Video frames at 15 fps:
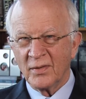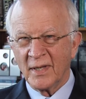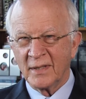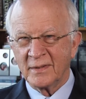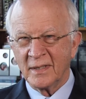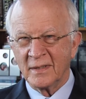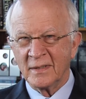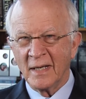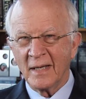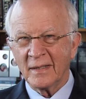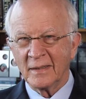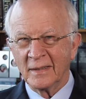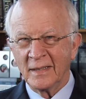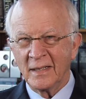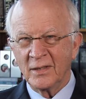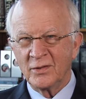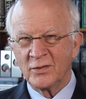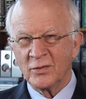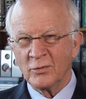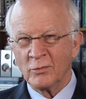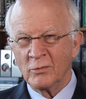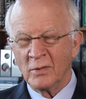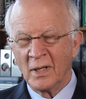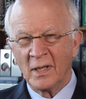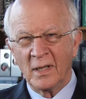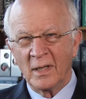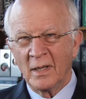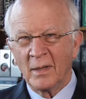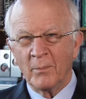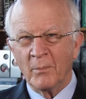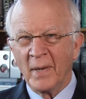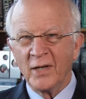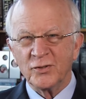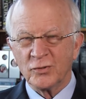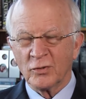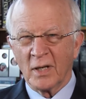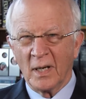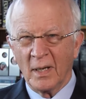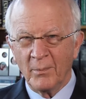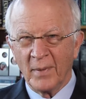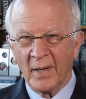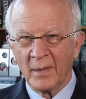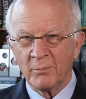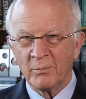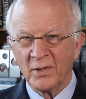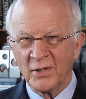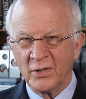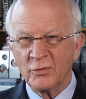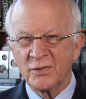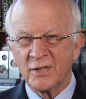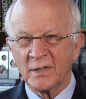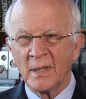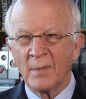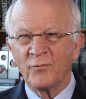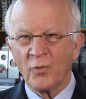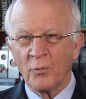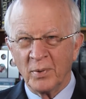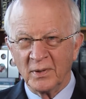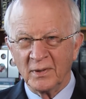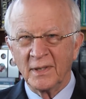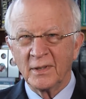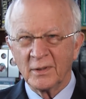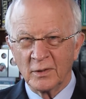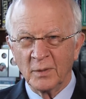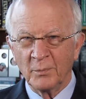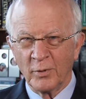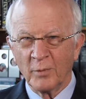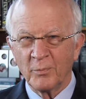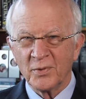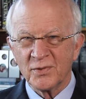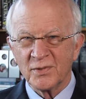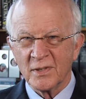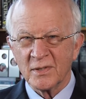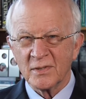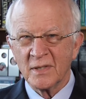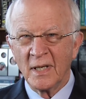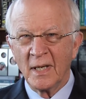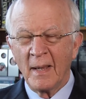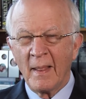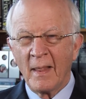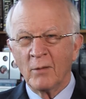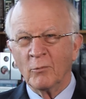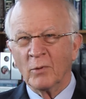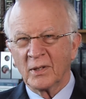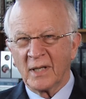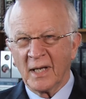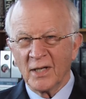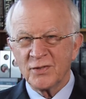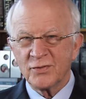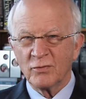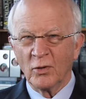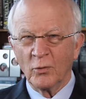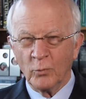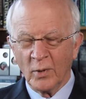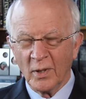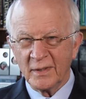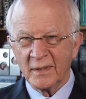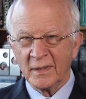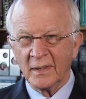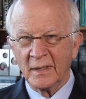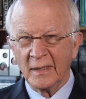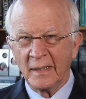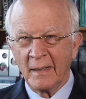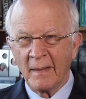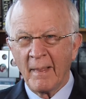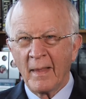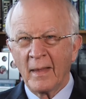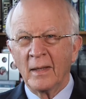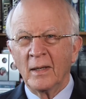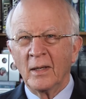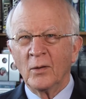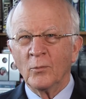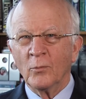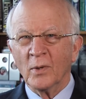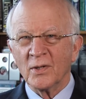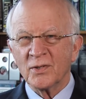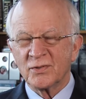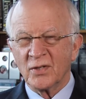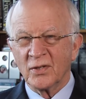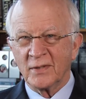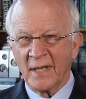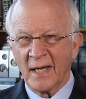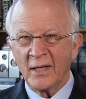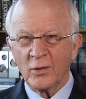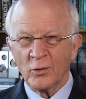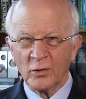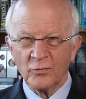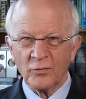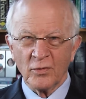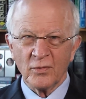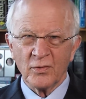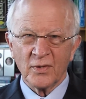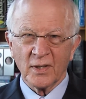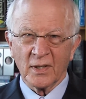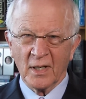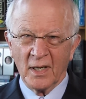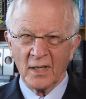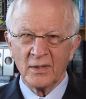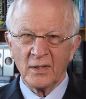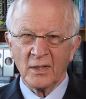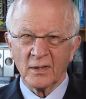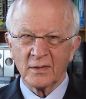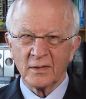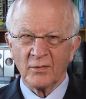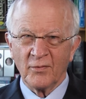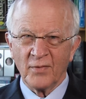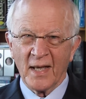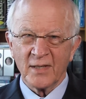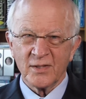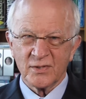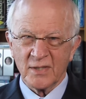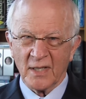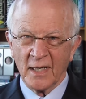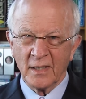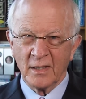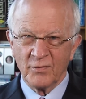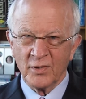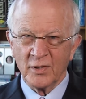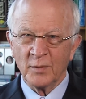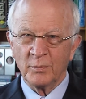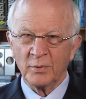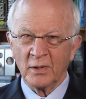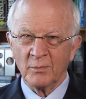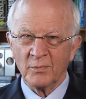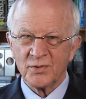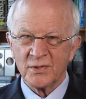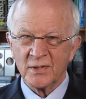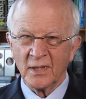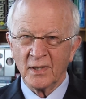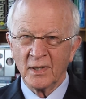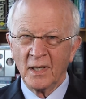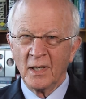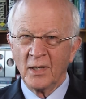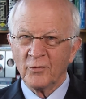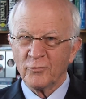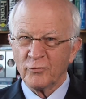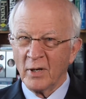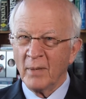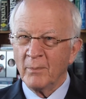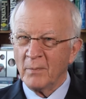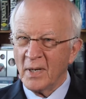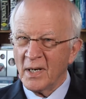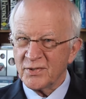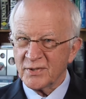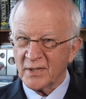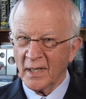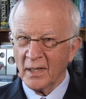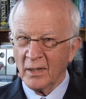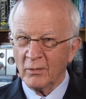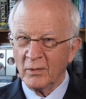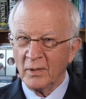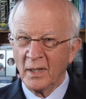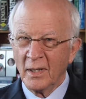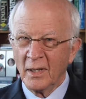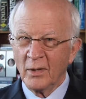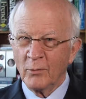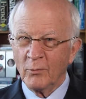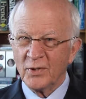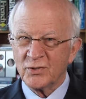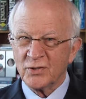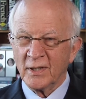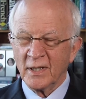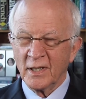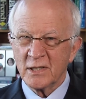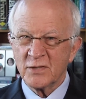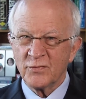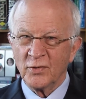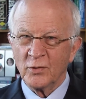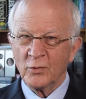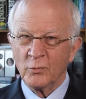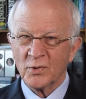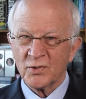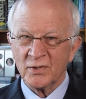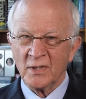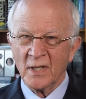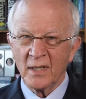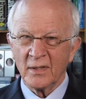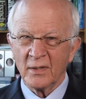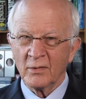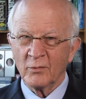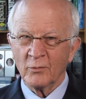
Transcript: that did not lead to major combat, but using them for political purposes. What Castro wanted was to take over the conduct of that side of the diplomacy from Moscow, which in his view was not